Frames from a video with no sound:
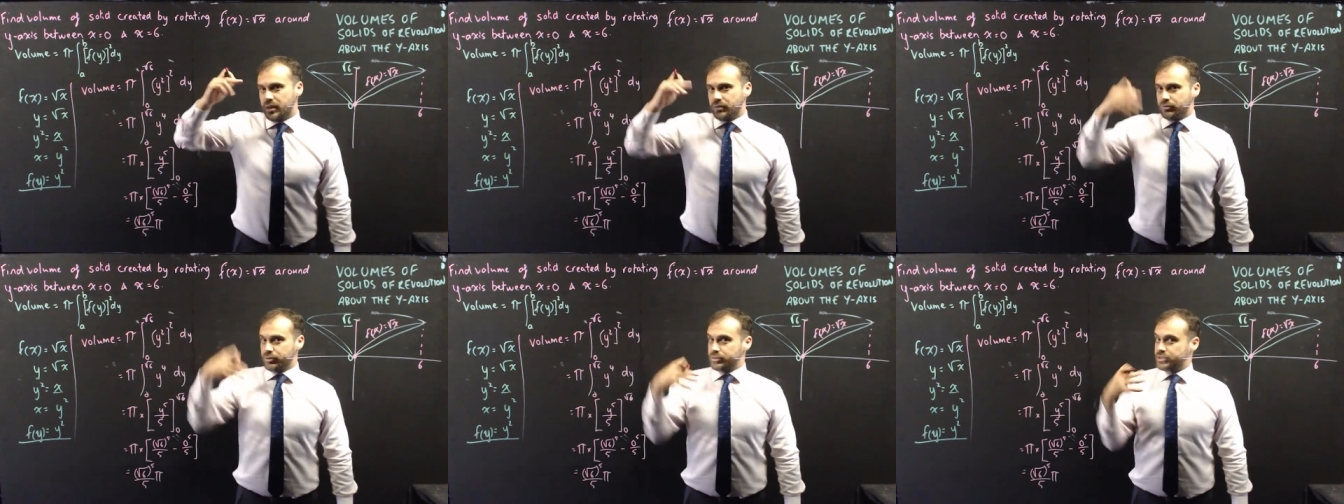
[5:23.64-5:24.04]

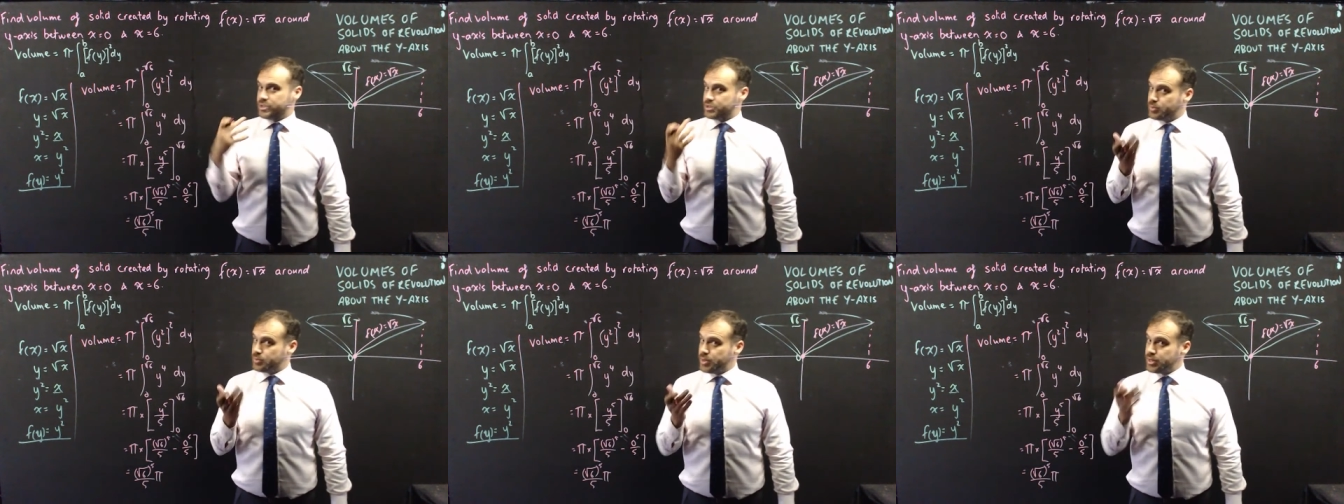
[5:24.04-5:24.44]
Root 6
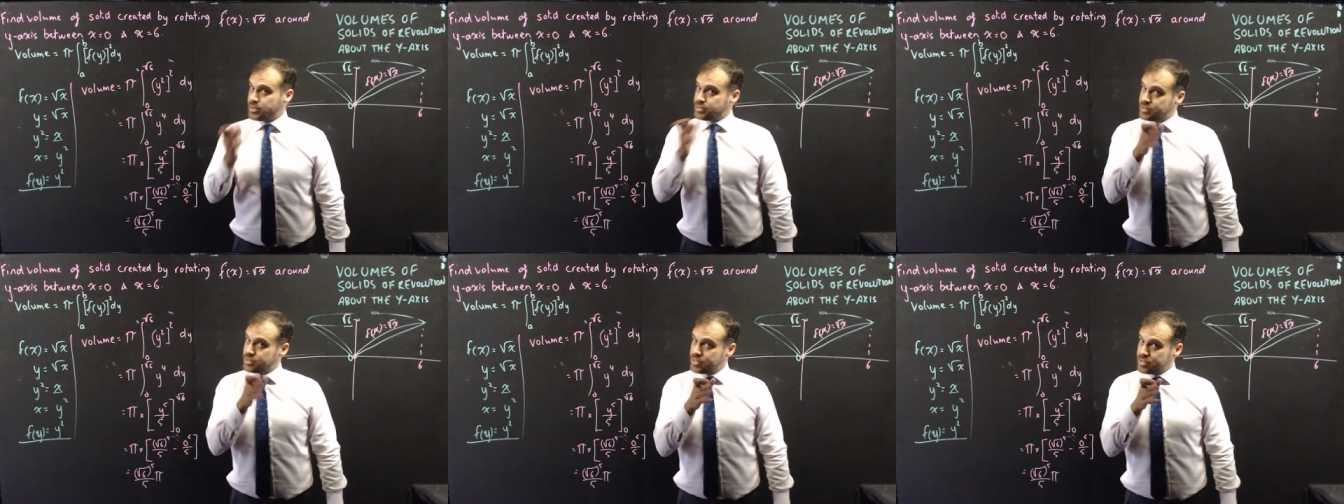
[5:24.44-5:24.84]
squared
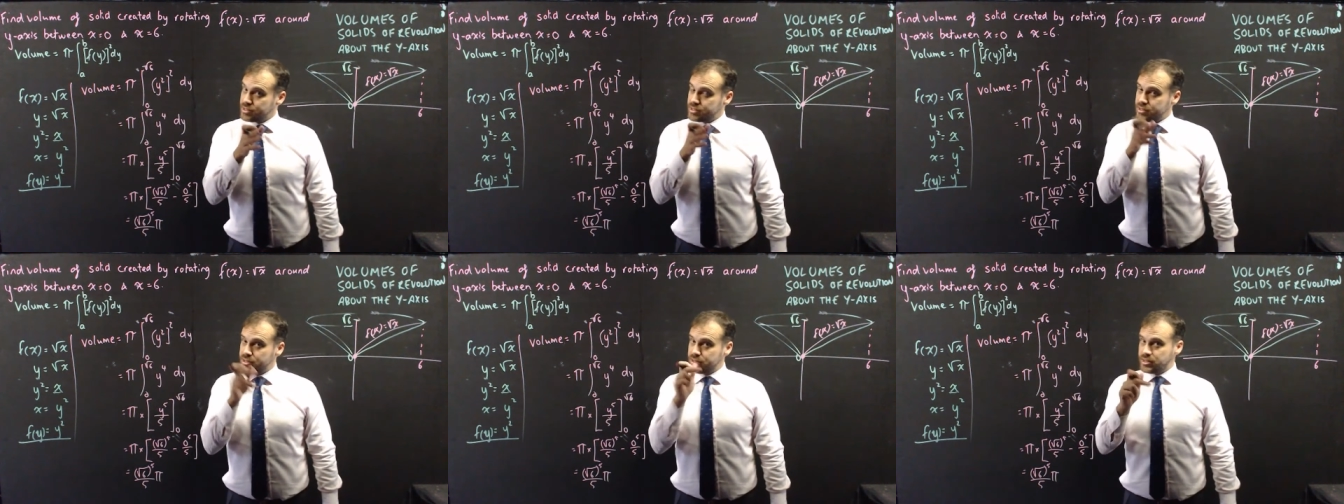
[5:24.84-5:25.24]
is
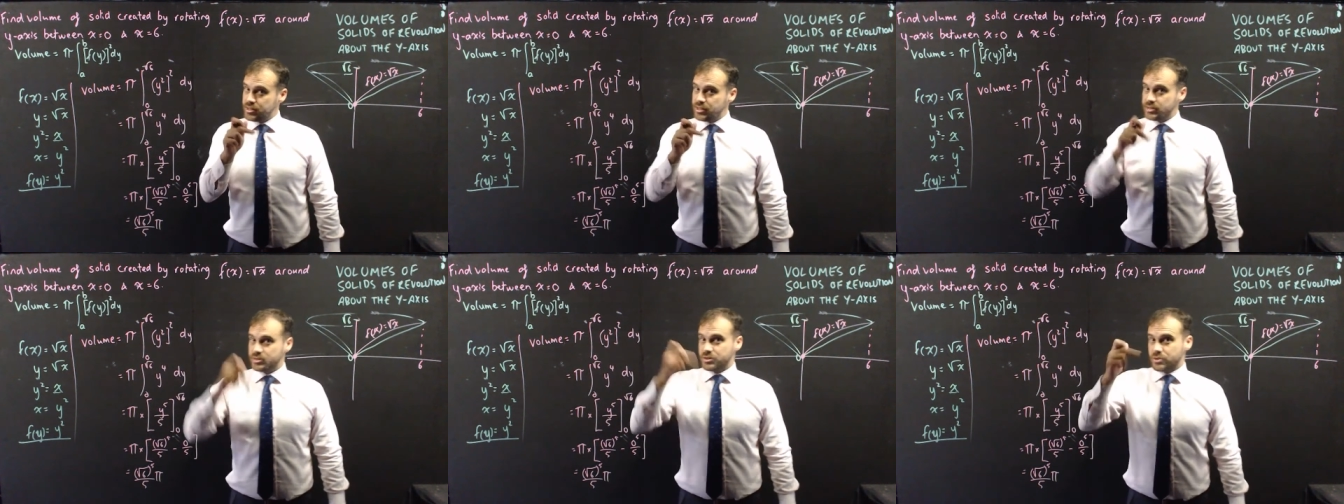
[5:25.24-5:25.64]
6.
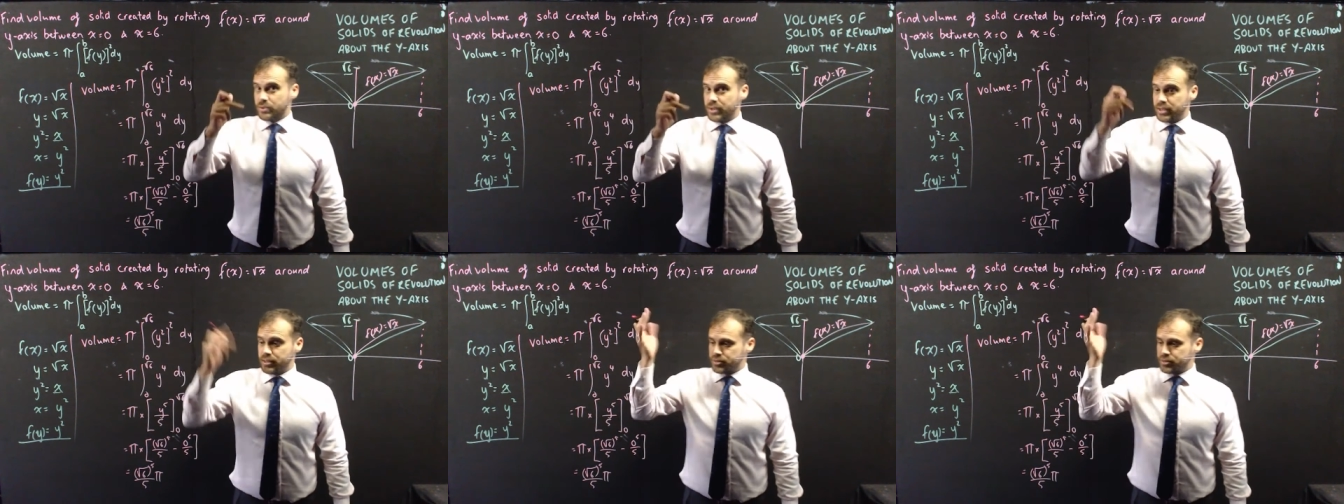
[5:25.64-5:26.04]
6
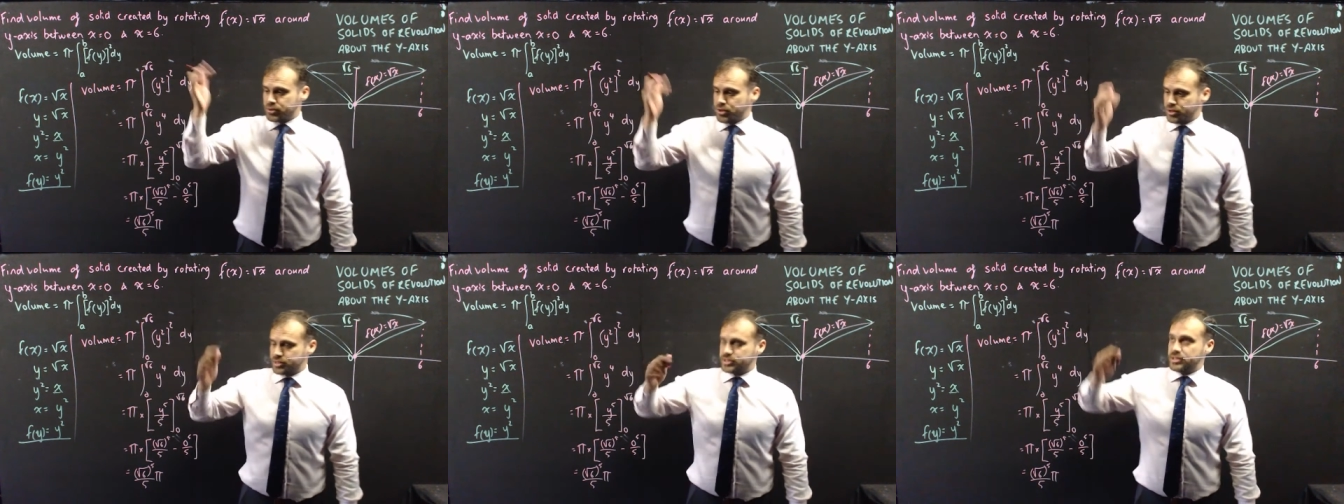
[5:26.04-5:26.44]
squared is
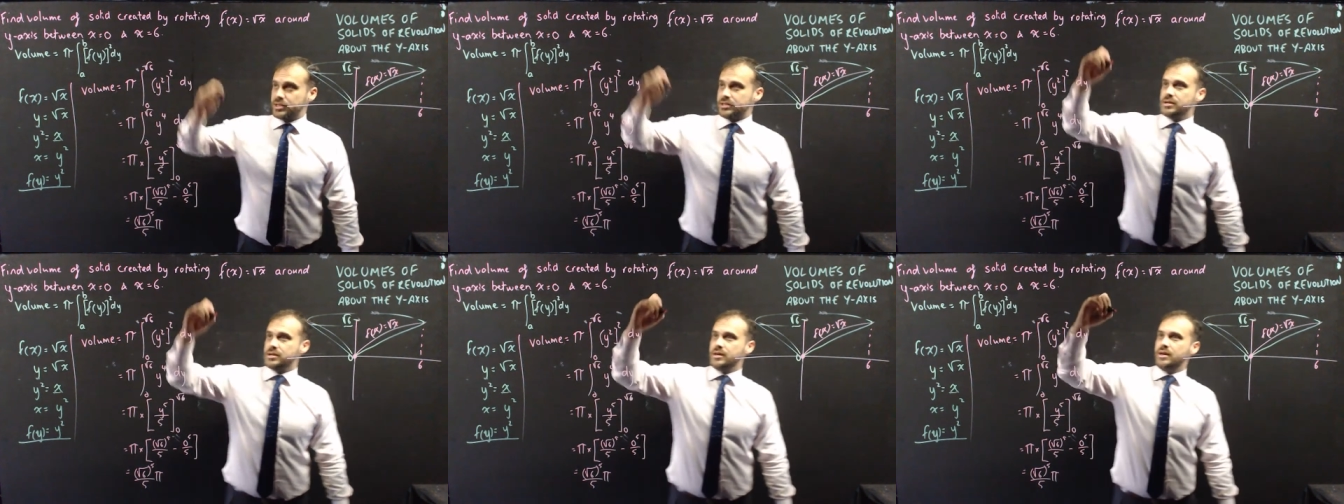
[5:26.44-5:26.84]

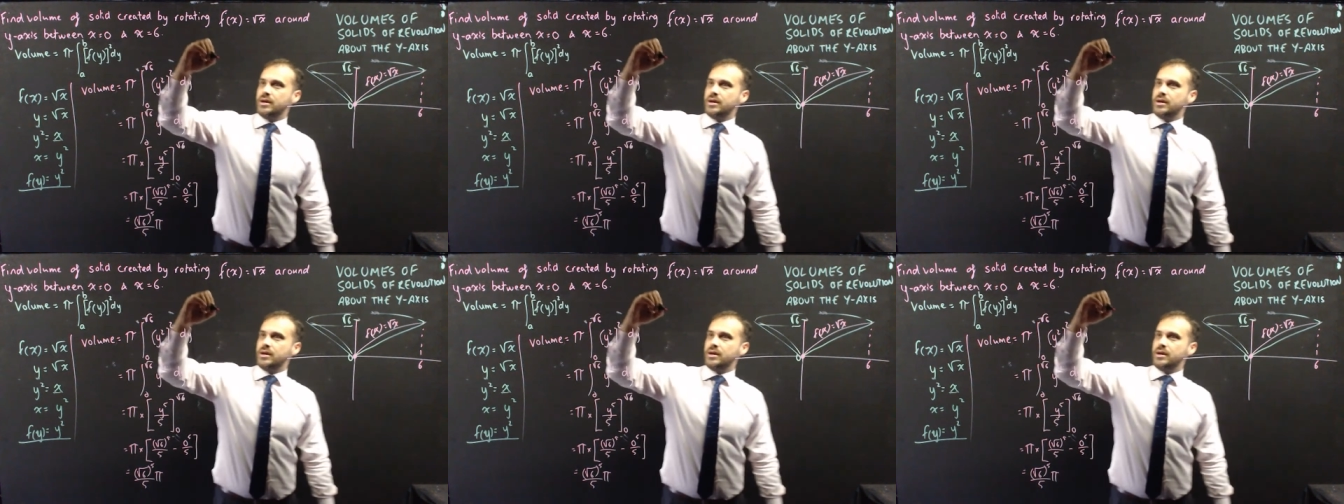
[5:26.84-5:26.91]
36.